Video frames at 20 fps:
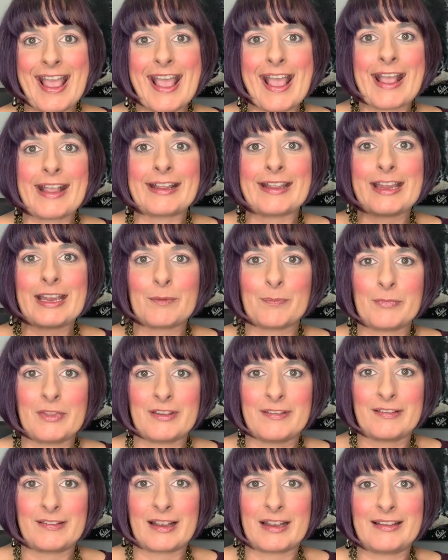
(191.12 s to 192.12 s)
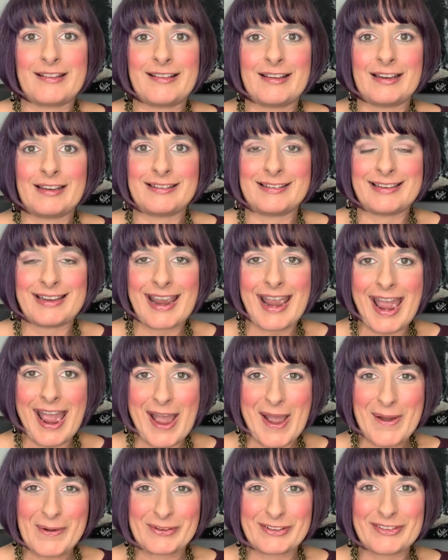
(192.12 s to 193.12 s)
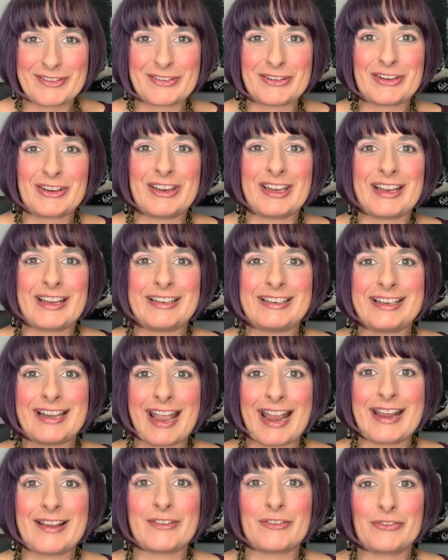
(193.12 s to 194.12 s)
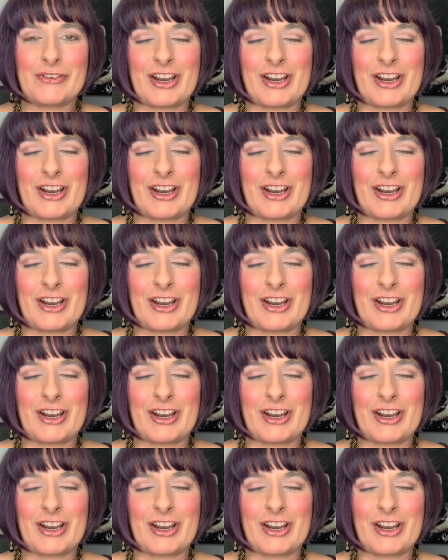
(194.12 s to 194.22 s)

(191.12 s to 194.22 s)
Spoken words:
and keep the sudsing down, so you get nice,